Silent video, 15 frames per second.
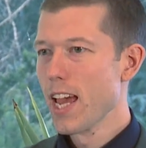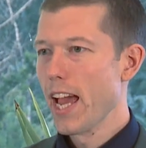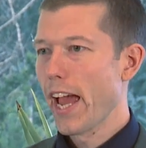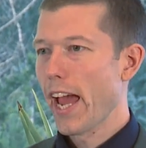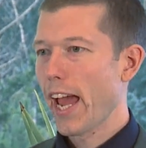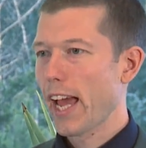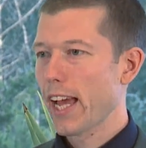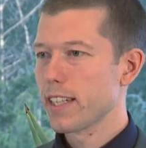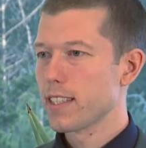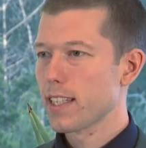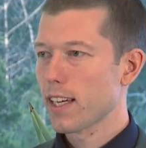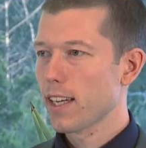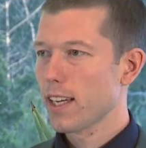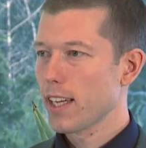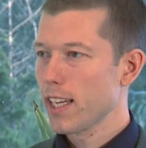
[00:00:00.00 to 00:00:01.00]
And
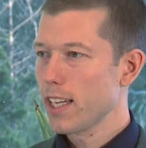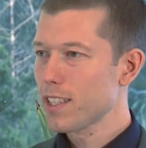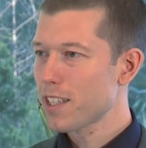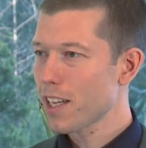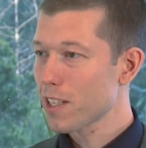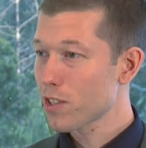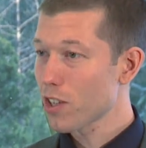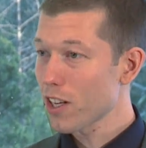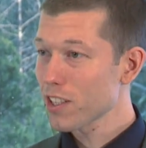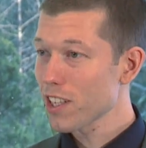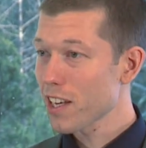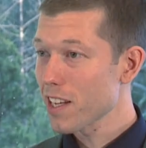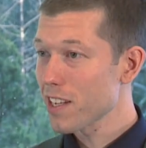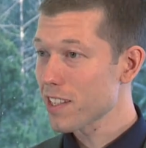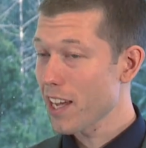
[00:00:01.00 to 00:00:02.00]
he said, as long as I
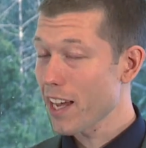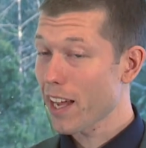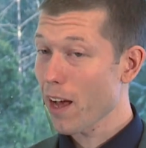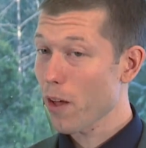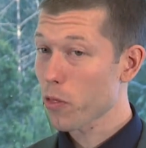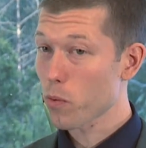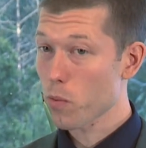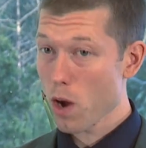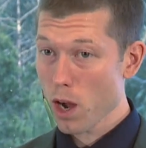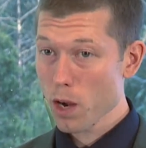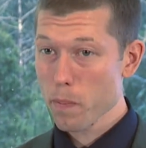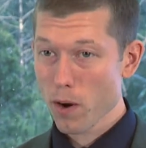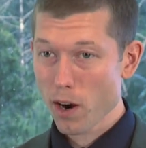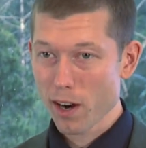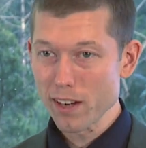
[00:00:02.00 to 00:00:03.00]
didn't take out the wrong
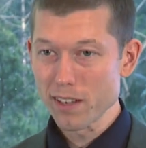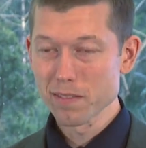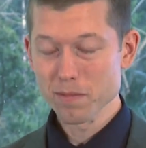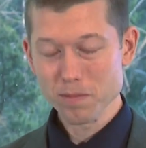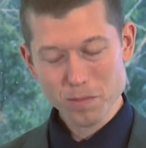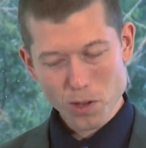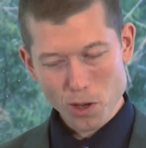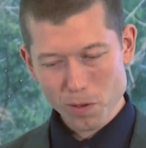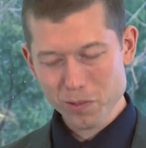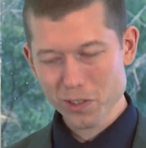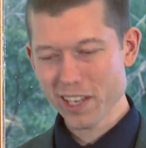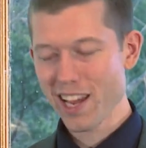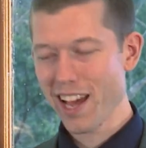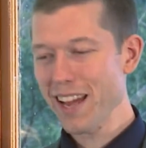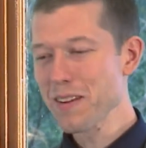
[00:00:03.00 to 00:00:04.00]
part,
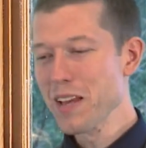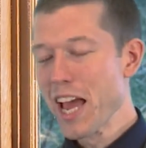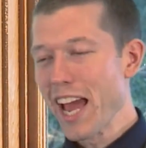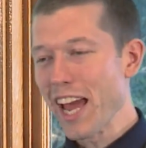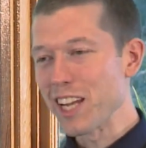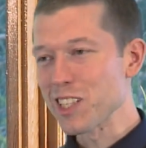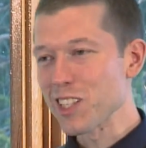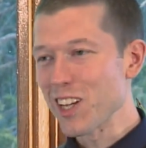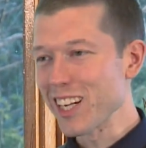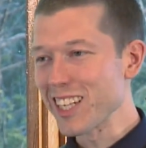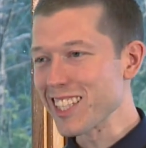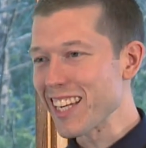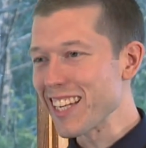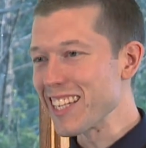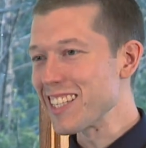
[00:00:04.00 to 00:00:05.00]
hopefully not, and as long
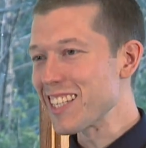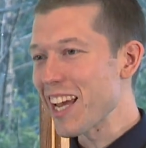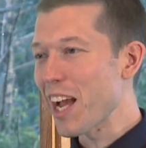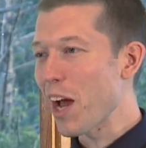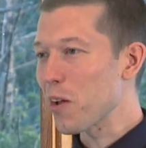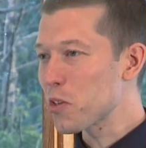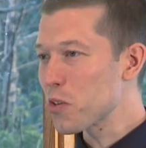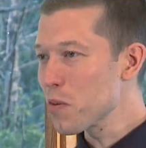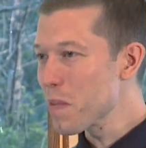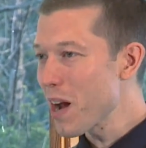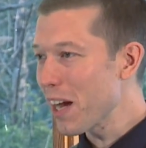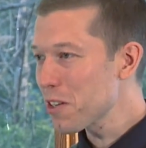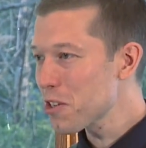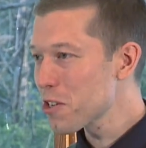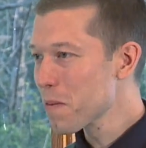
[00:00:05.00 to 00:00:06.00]
as I didn't take out too
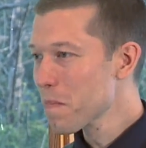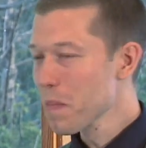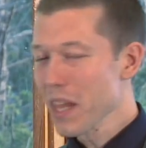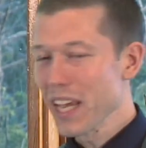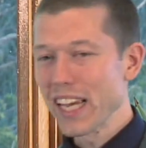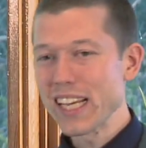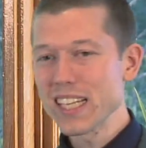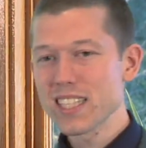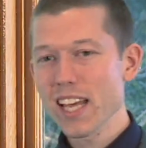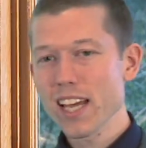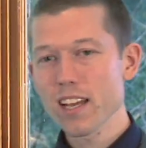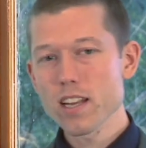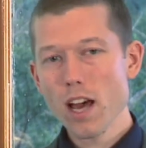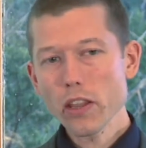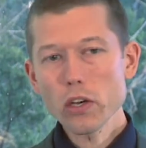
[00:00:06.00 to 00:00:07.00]
much, he said,
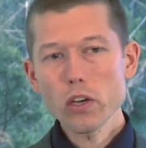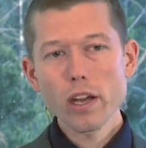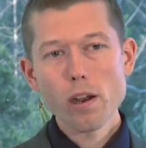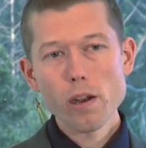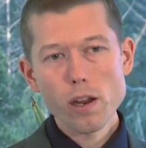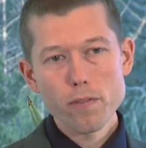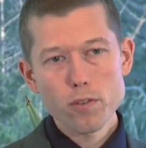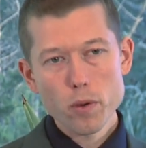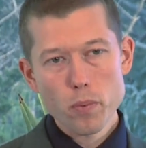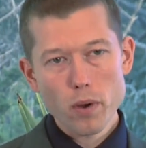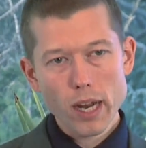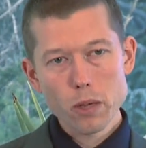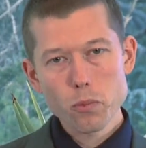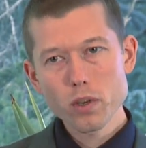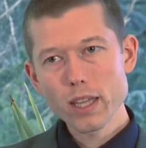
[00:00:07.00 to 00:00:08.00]
another area of your
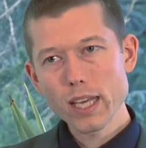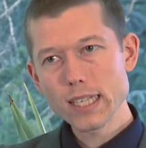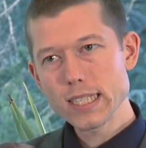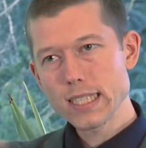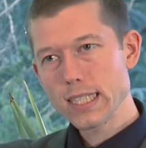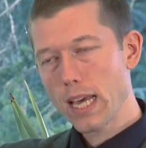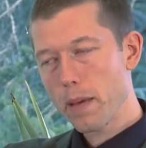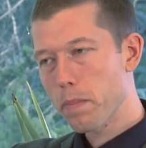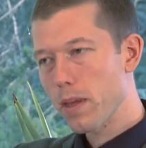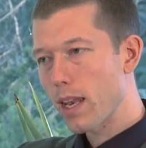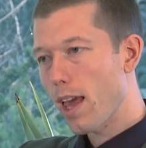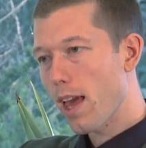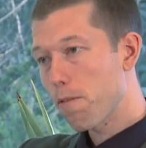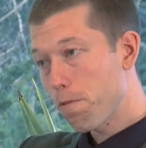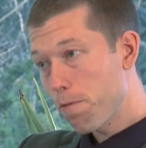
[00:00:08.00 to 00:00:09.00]
brain would then step
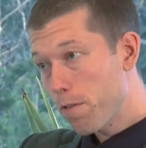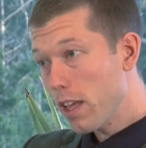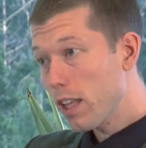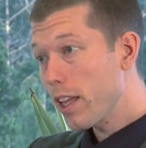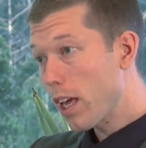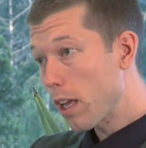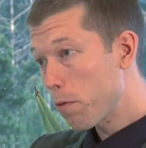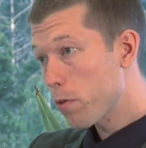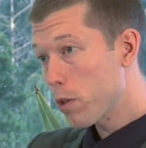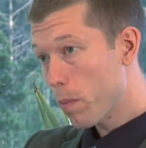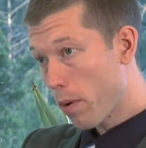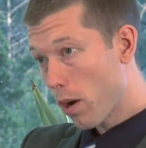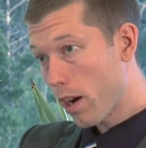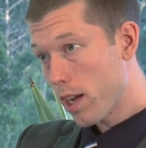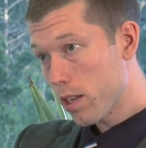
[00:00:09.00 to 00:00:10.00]
in and fill in for the
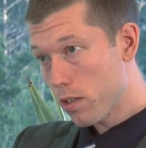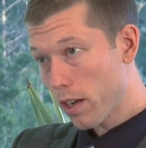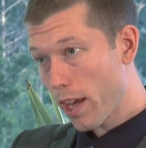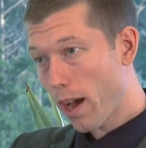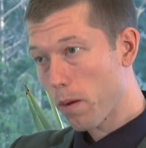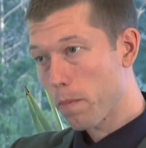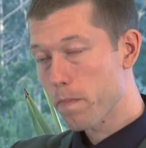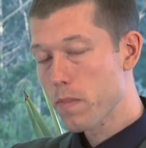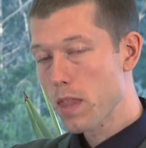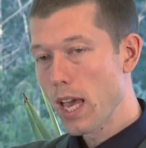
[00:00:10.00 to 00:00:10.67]
part I took out.